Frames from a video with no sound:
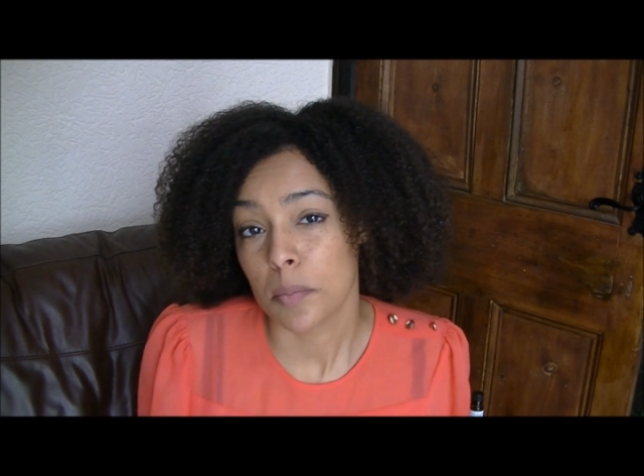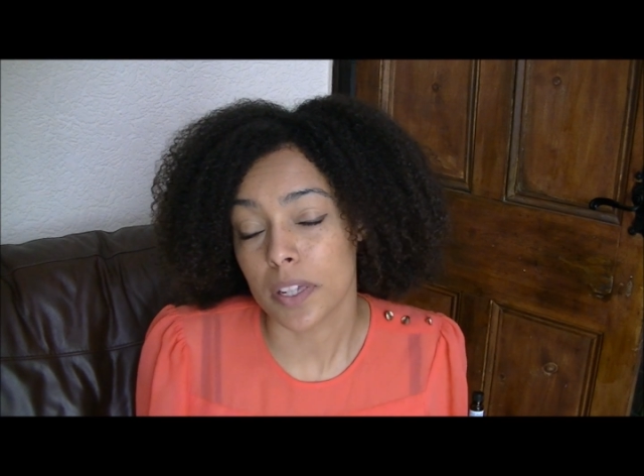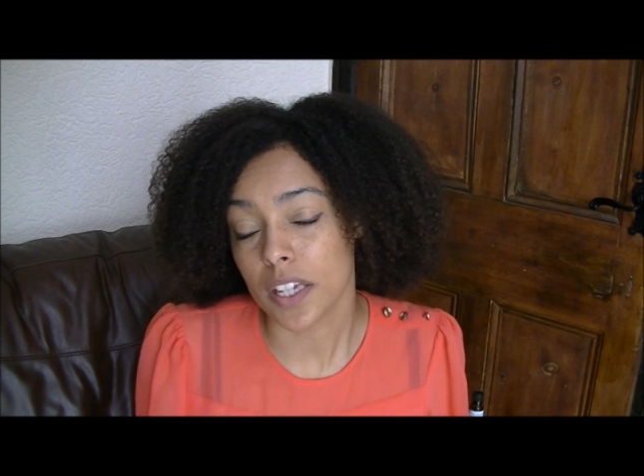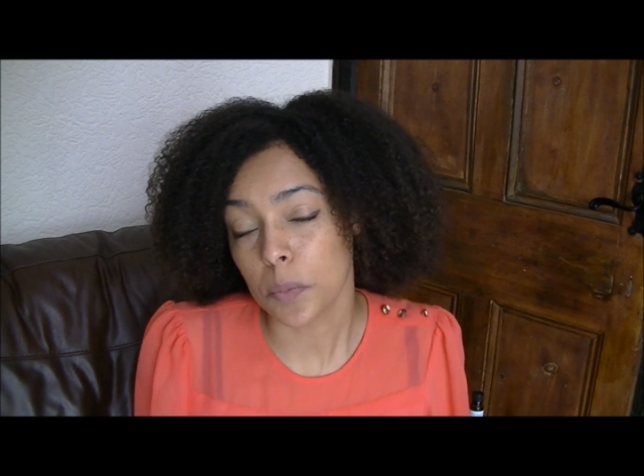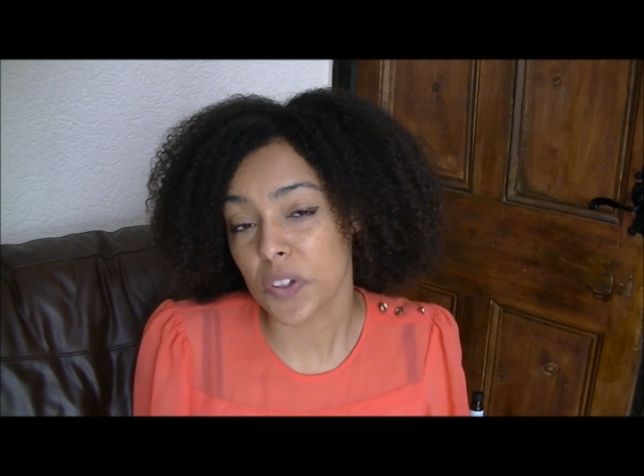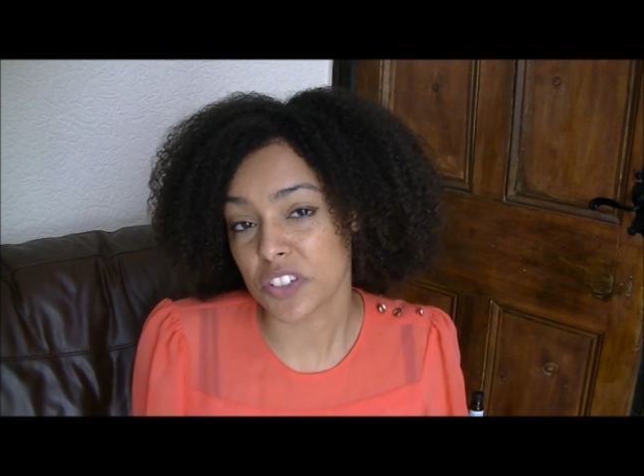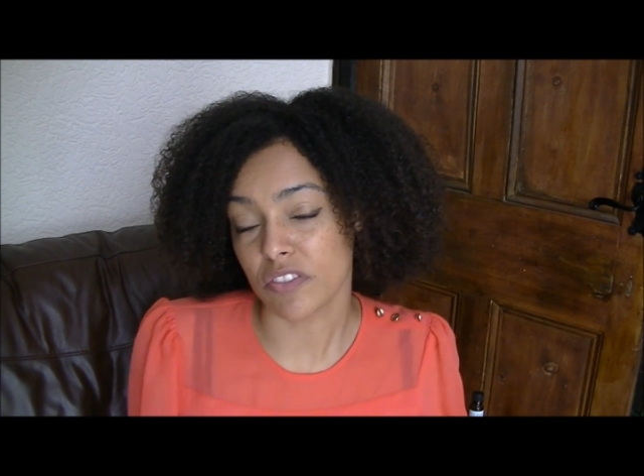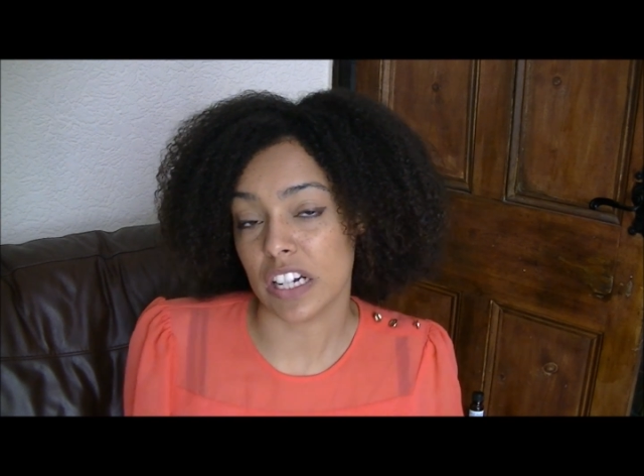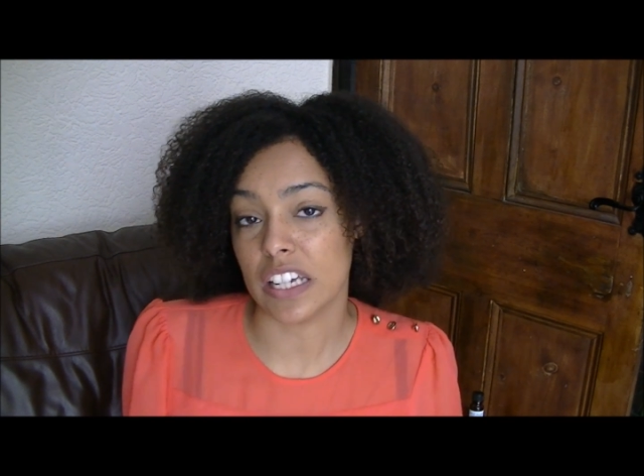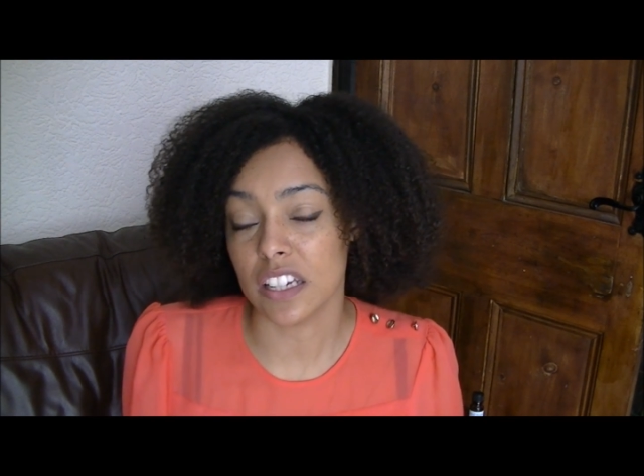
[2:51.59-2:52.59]
but it
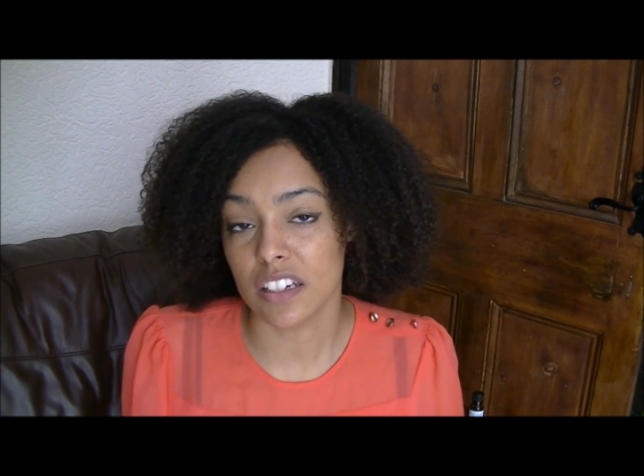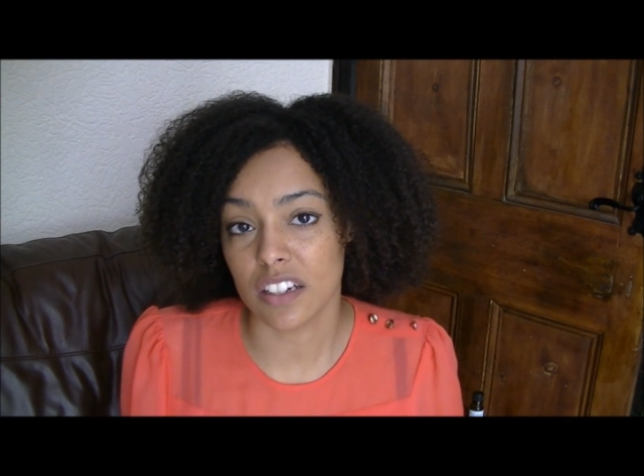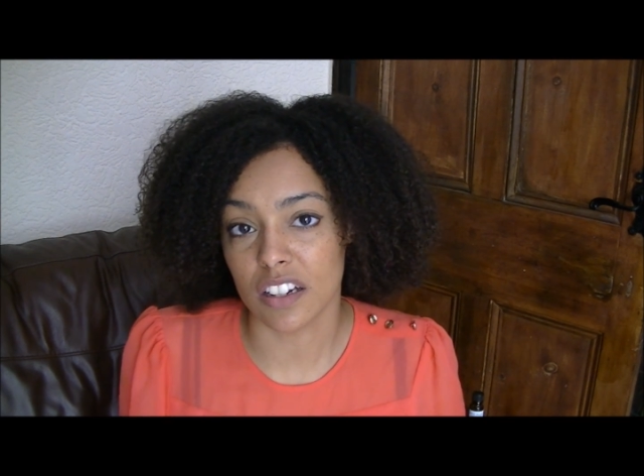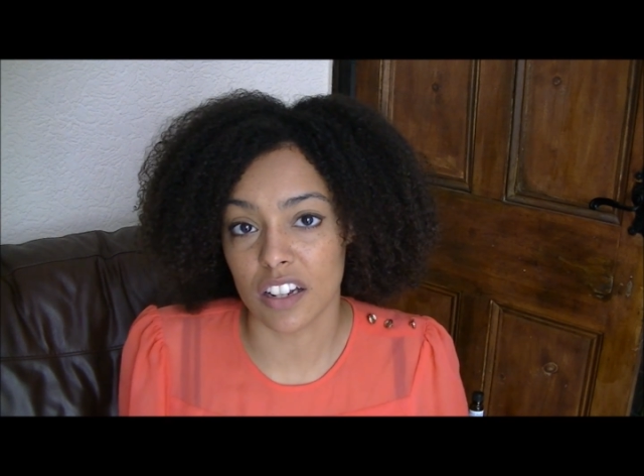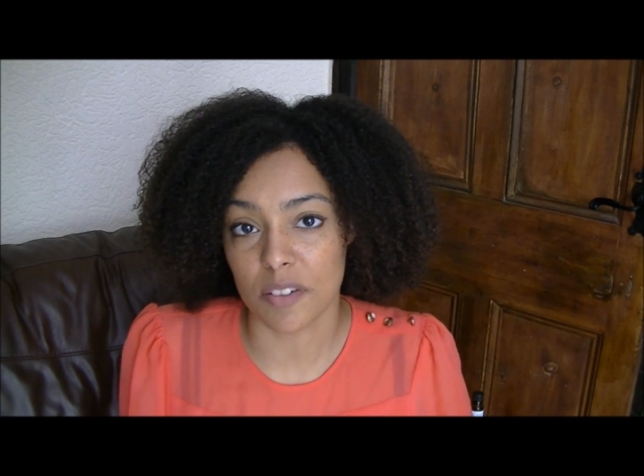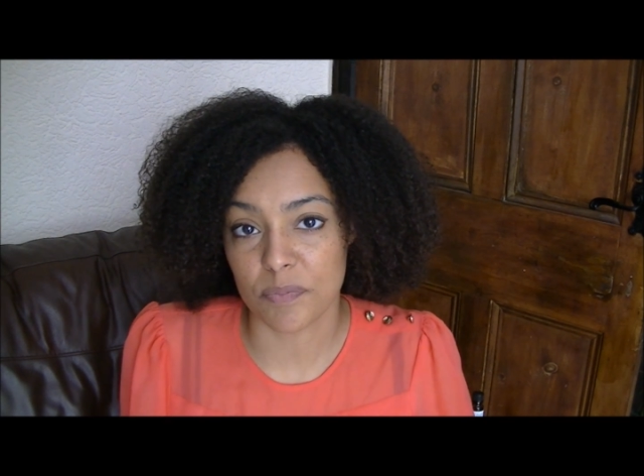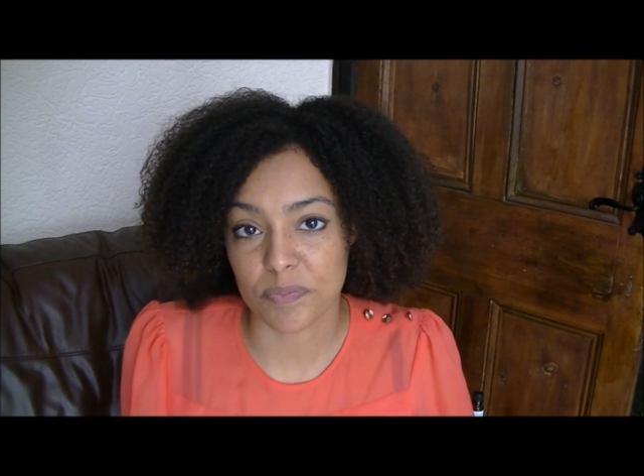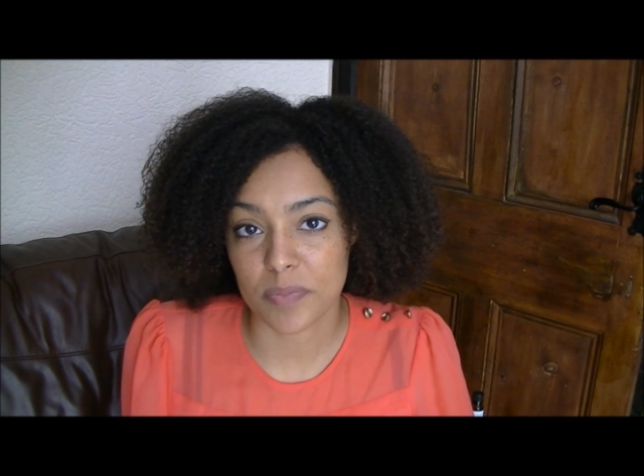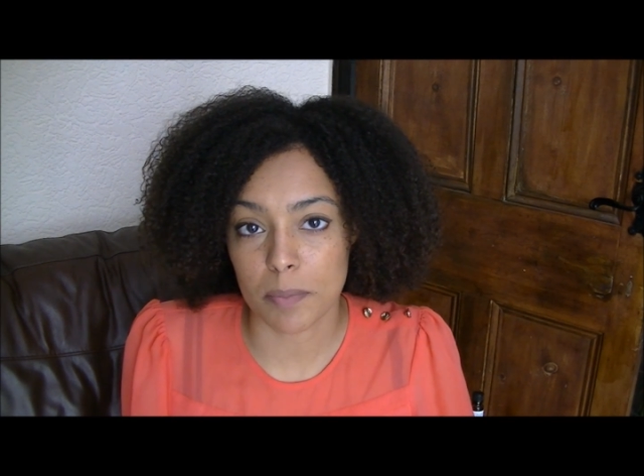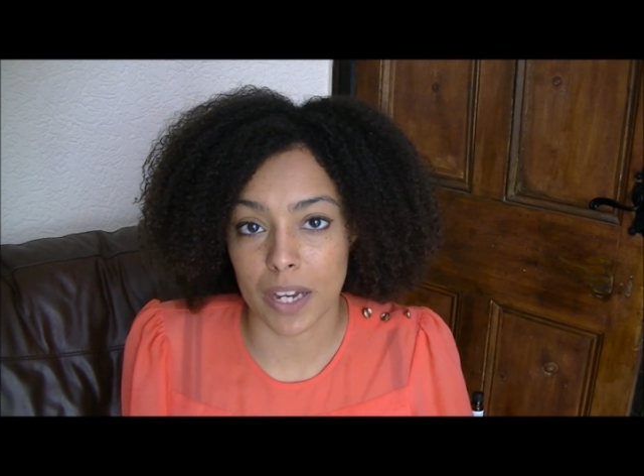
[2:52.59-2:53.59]
wasn't really a
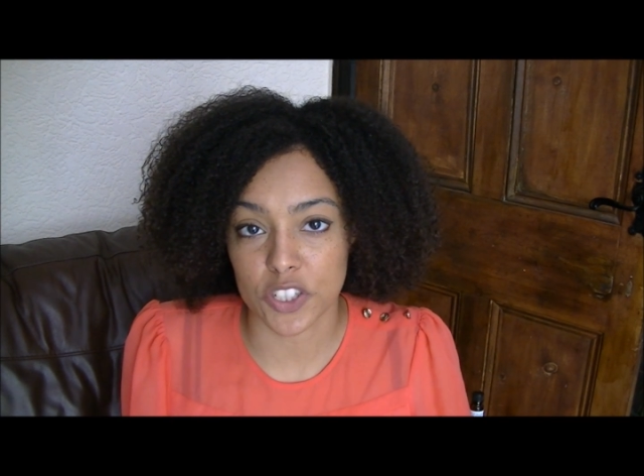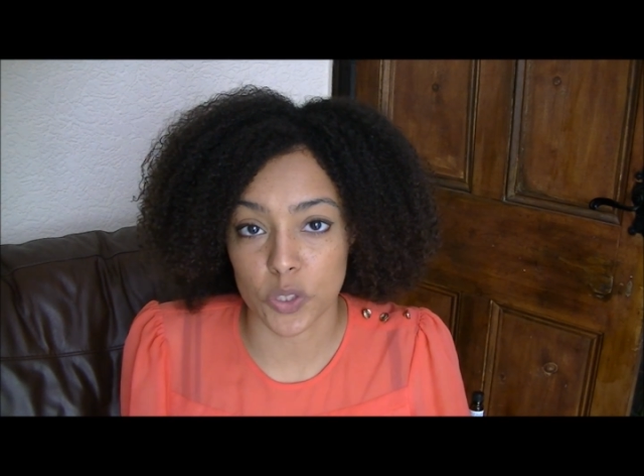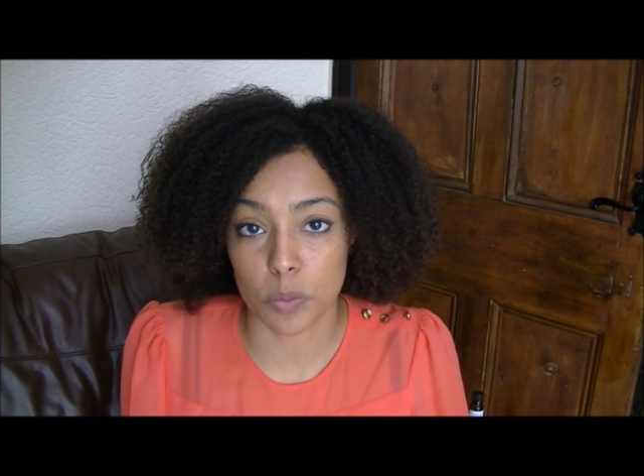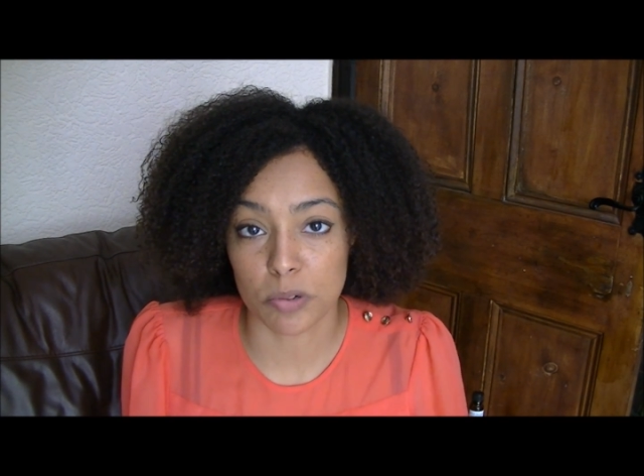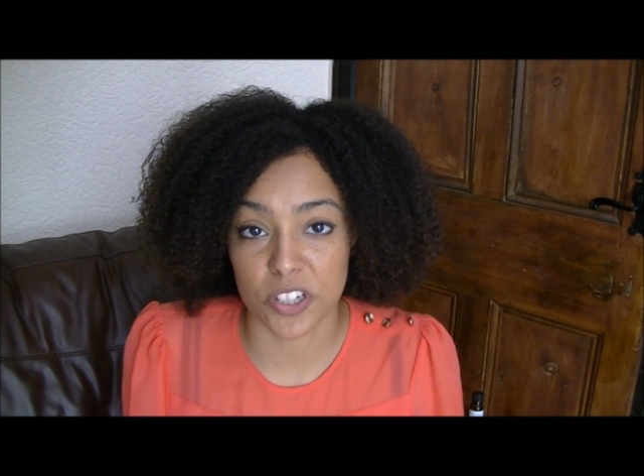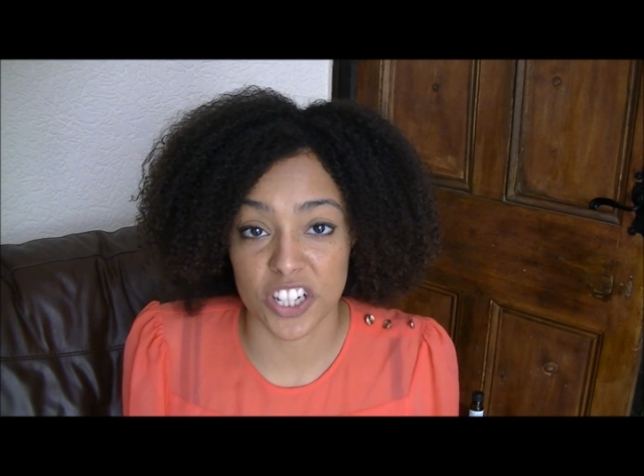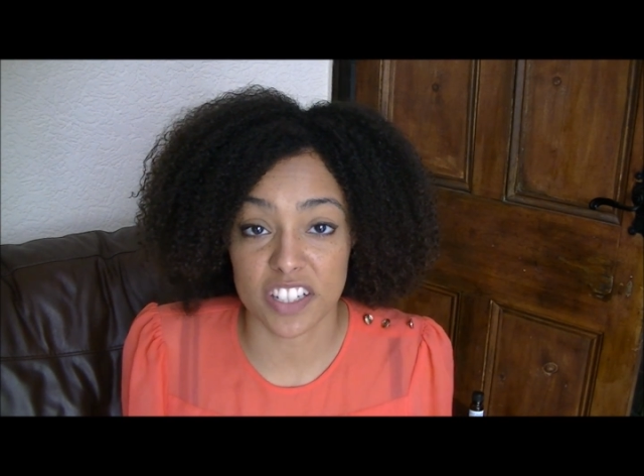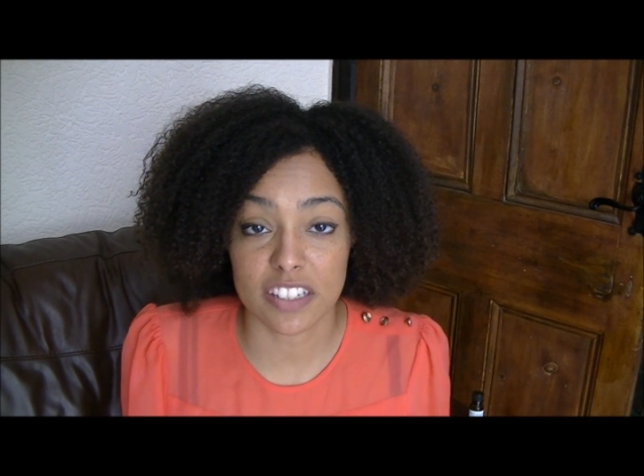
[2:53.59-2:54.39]
magical product.